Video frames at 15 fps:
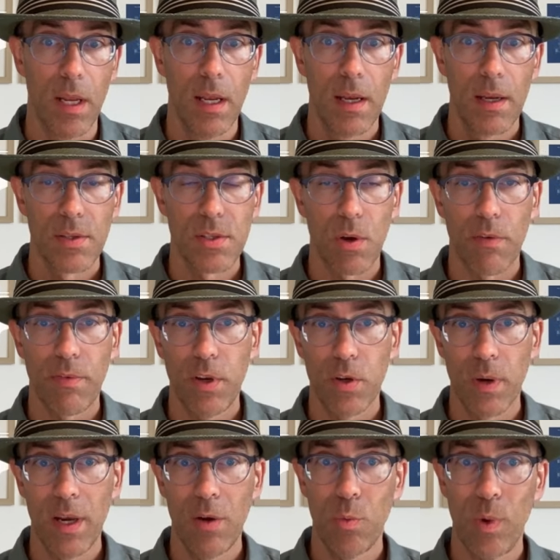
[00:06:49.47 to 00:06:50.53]
So if
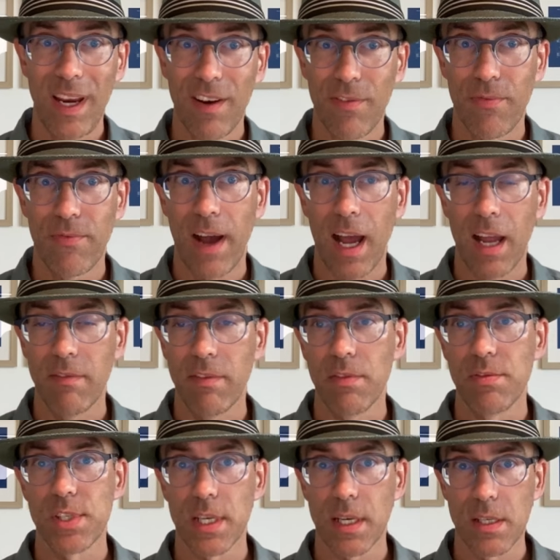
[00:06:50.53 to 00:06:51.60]
you're in week 5 of
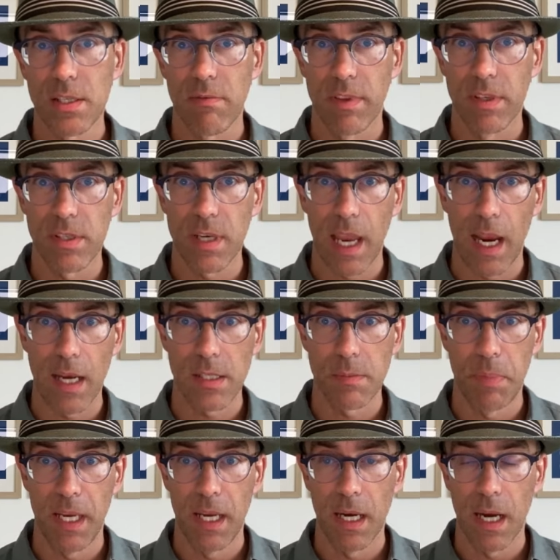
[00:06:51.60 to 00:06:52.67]
6 of this cast
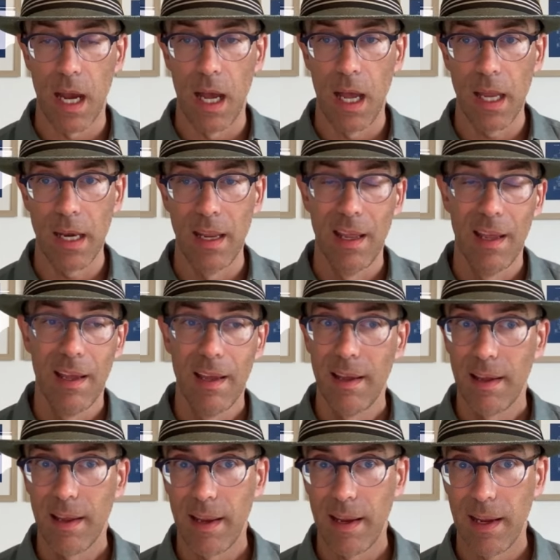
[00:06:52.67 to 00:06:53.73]
being on,
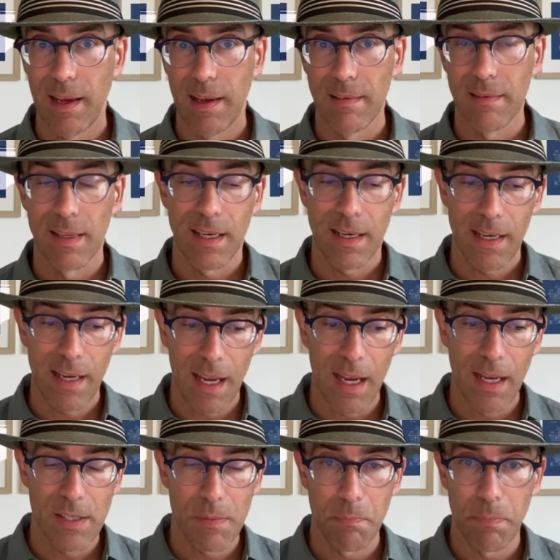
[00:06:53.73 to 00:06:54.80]
and like,
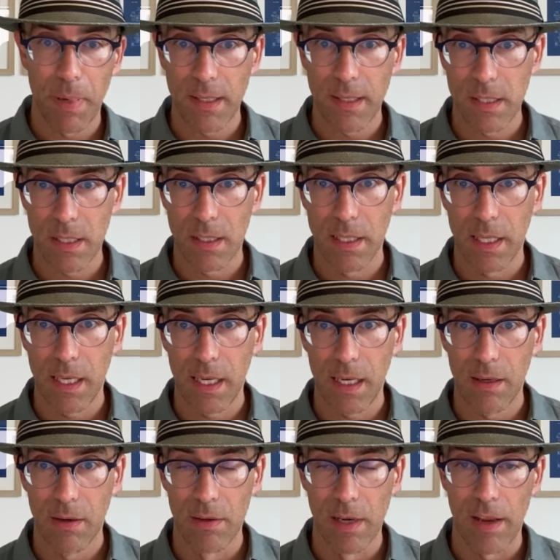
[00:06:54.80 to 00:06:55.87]
yeah, it's basically
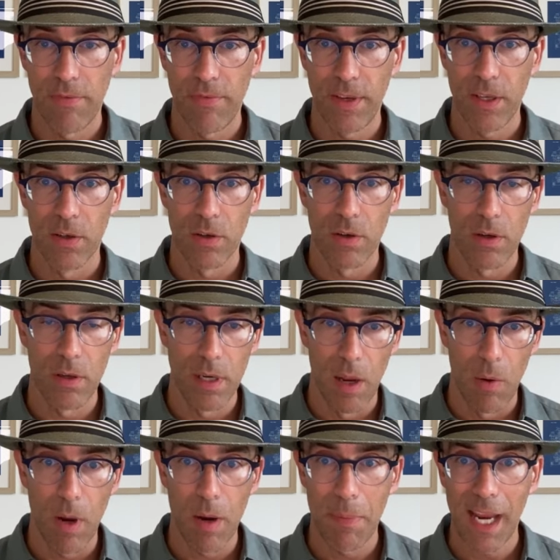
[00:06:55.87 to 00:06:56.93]
healed, I feel good, and I
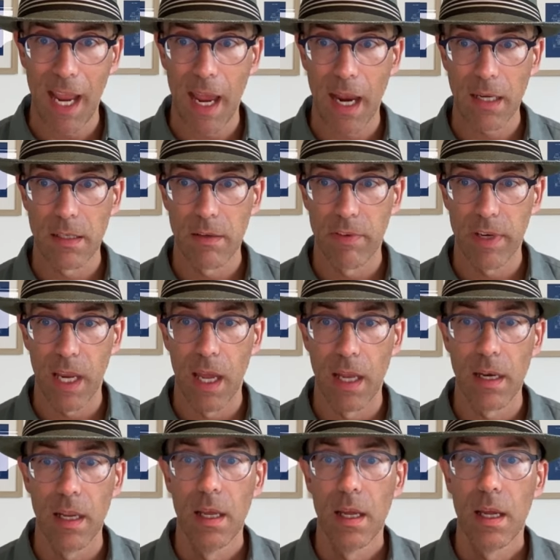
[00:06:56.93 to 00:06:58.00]
want to be active
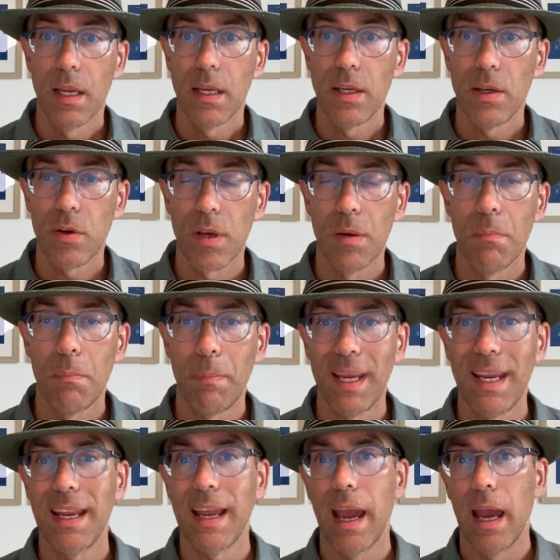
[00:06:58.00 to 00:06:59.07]
again, you can
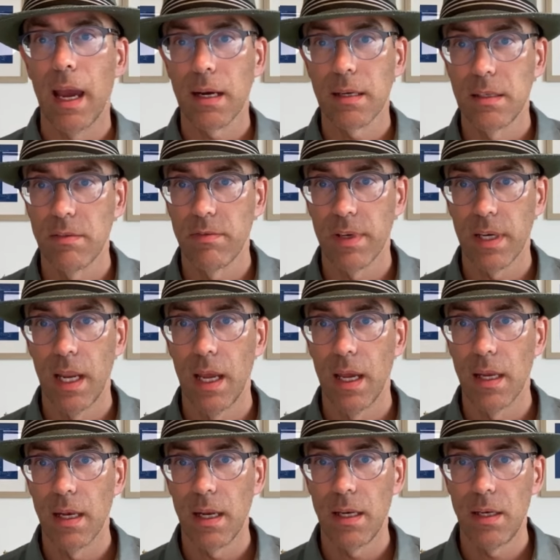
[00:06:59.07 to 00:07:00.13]
be active
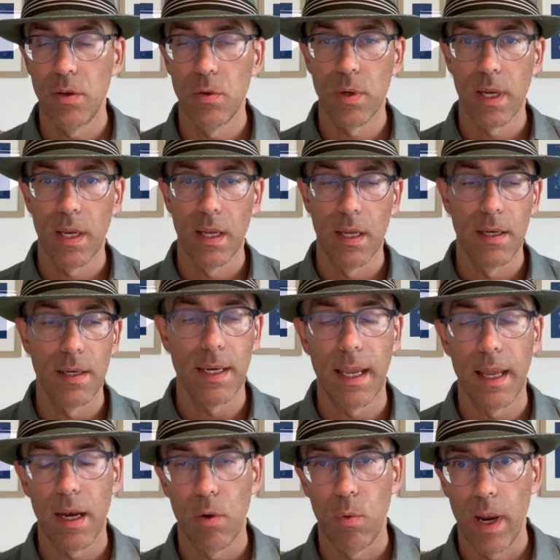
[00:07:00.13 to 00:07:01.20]
again. You can
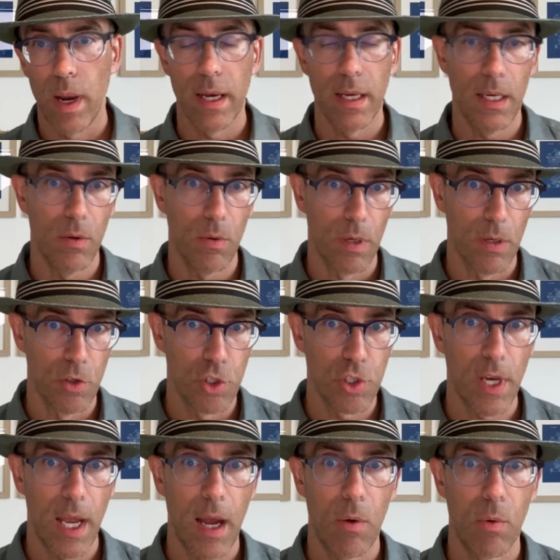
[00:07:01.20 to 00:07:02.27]
it wet, you can
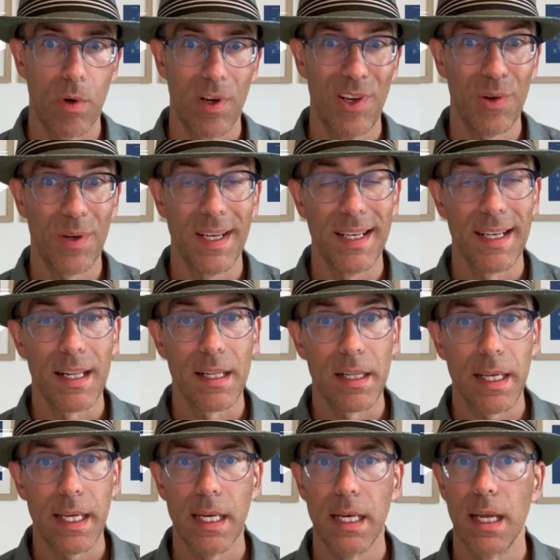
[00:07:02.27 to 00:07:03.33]
shower, you can
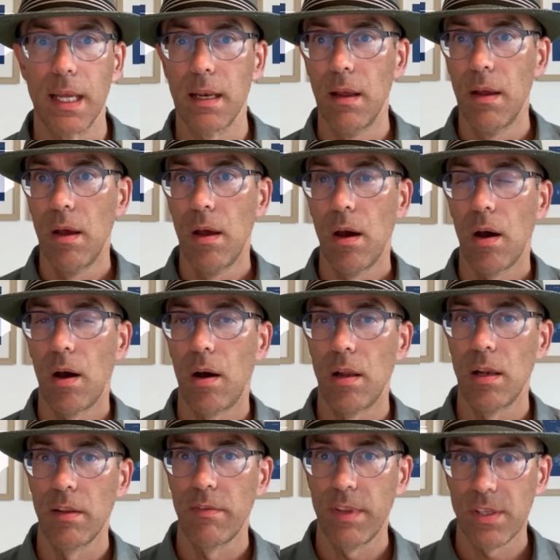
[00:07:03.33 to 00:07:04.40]
clean it.
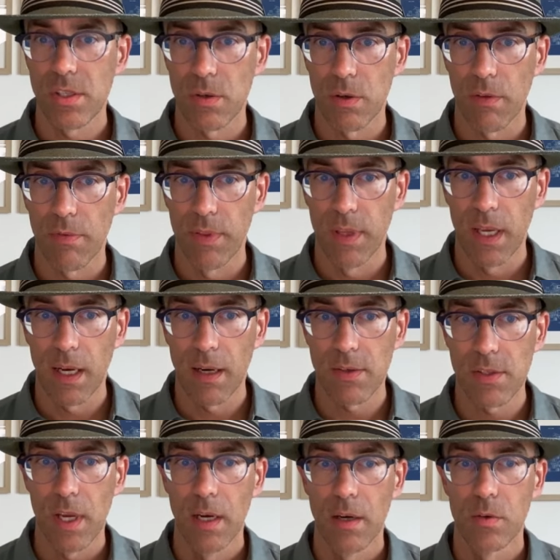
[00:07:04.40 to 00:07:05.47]
All of these sort of
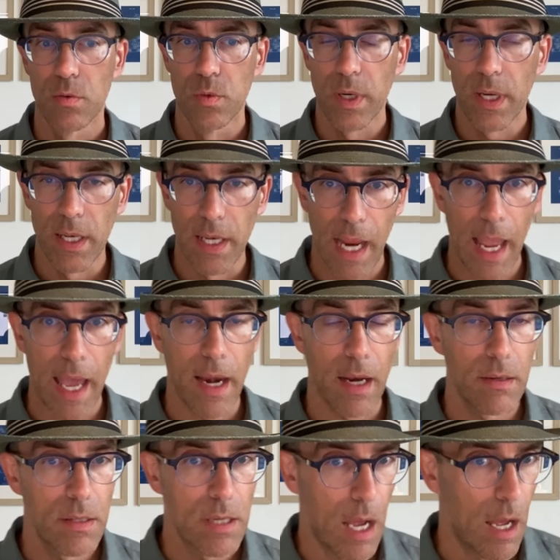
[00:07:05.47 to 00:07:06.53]
things really add
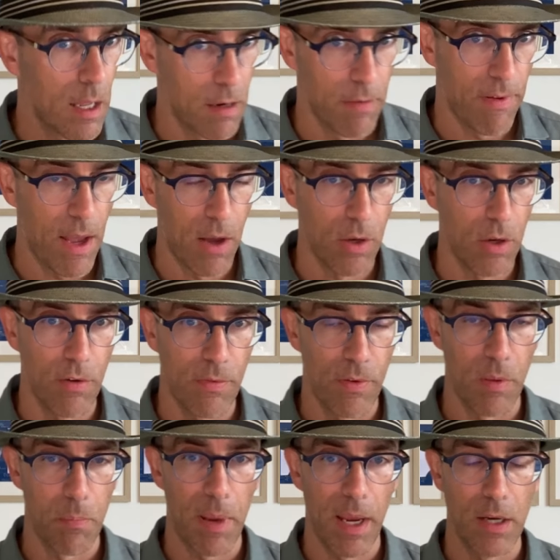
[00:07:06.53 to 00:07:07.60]
a ton of value for
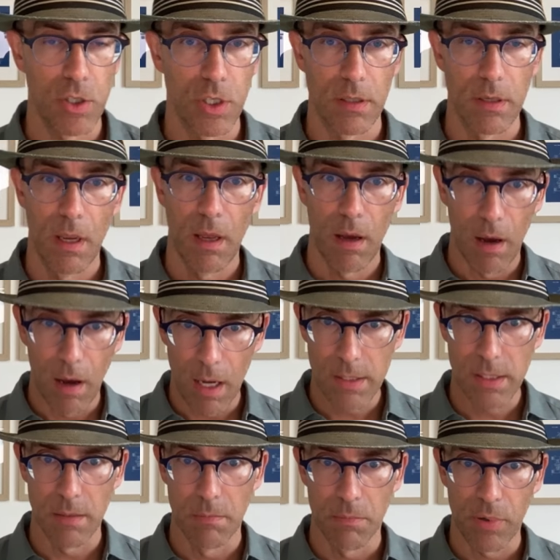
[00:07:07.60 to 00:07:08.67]
the patient.
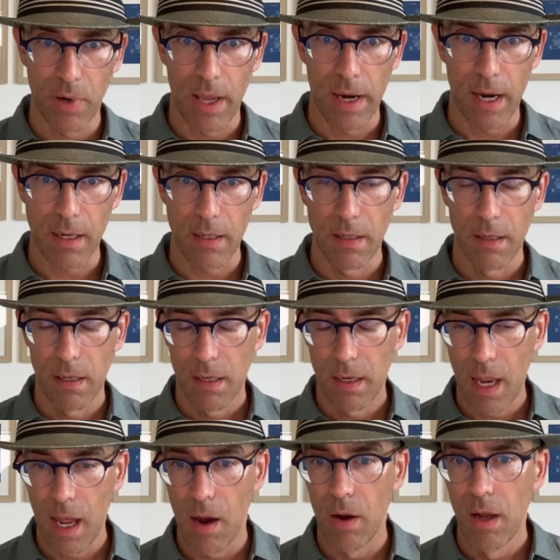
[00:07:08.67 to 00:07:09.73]
Awesome product.
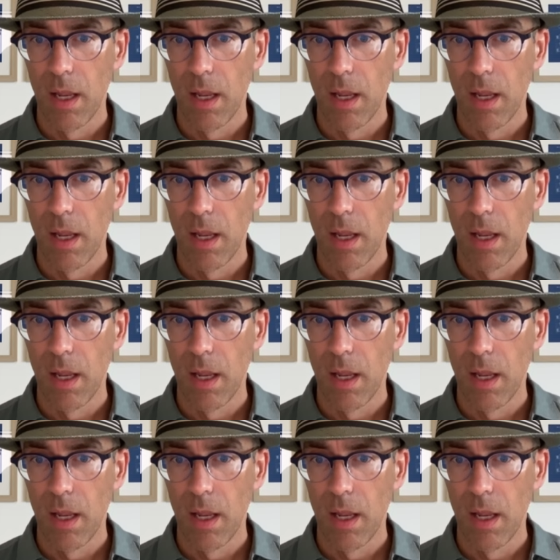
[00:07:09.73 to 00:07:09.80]
Now,